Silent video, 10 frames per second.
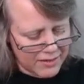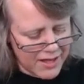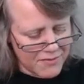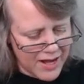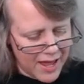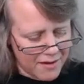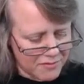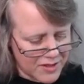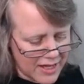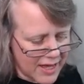I'll even
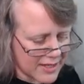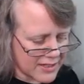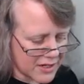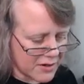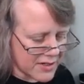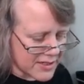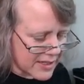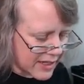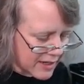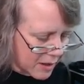have the yes. Here is
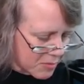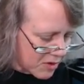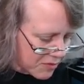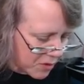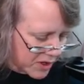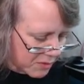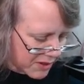the number for you.